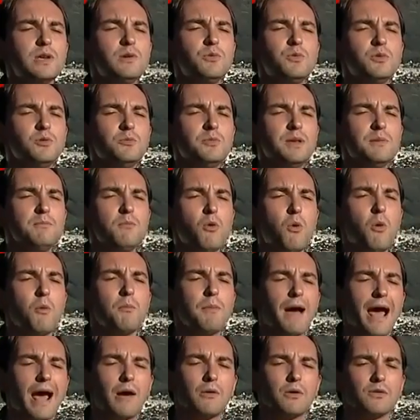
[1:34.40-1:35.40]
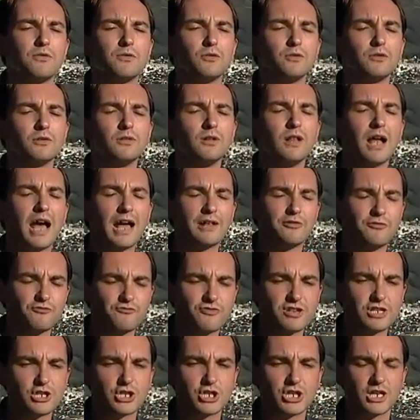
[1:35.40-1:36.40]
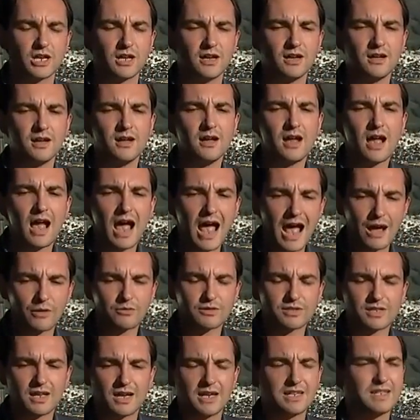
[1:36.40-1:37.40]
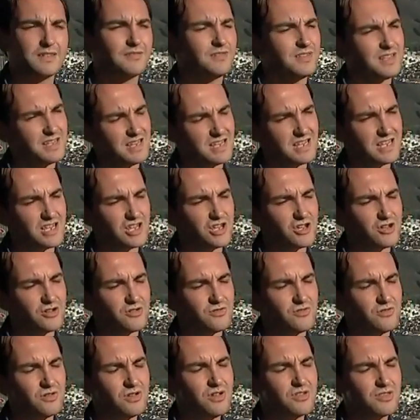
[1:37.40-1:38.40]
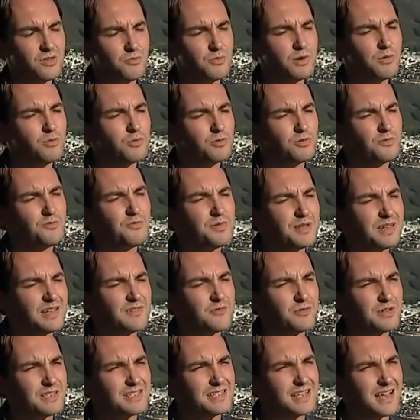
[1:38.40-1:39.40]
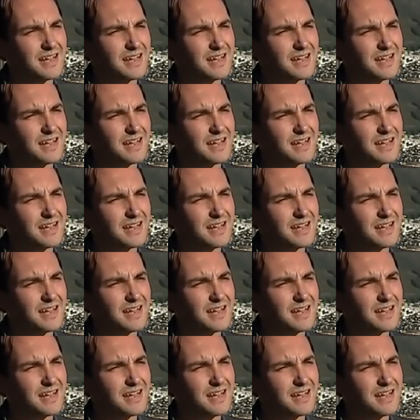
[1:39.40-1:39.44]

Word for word: we will be more powerful and richer outside of the EU than we would have been if we'd